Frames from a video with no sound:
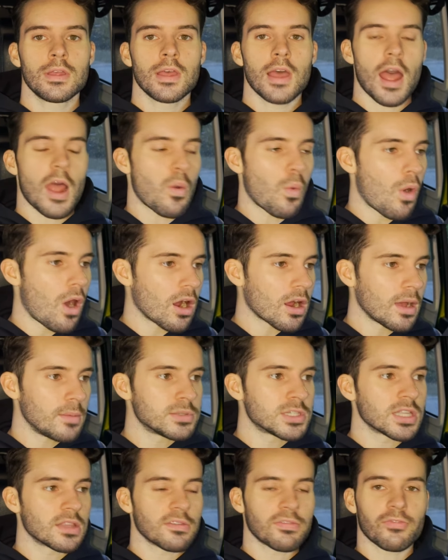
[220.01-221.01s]
I walk up
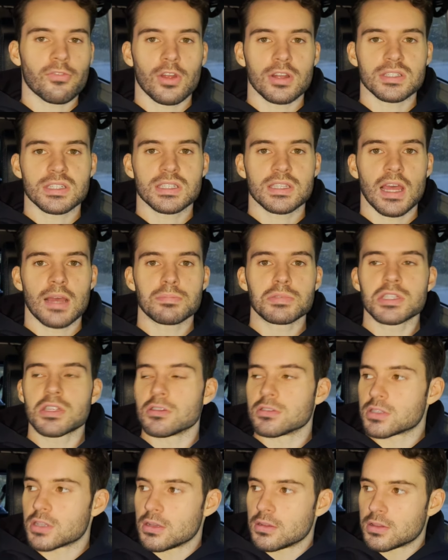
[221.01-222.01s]
to the front steps.
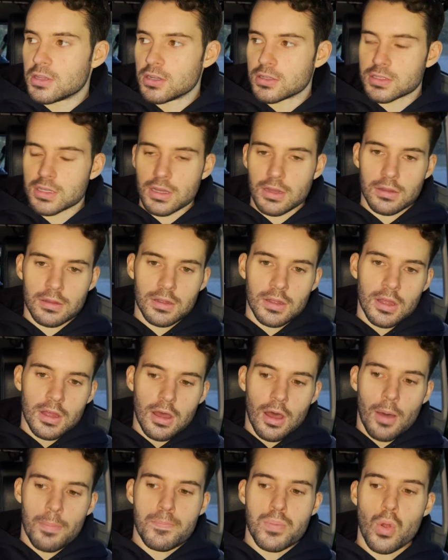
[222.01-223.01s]
There's a
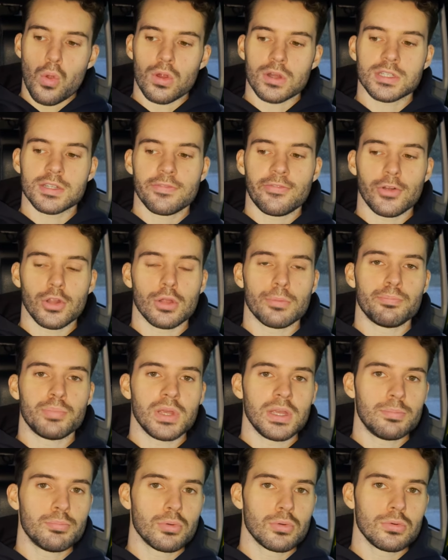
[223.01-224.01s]
porch full of
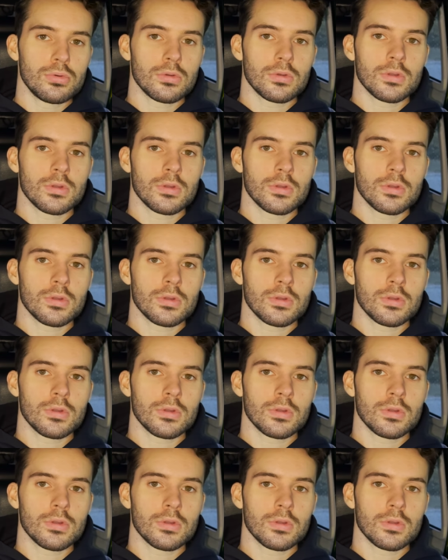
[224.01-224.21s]
people.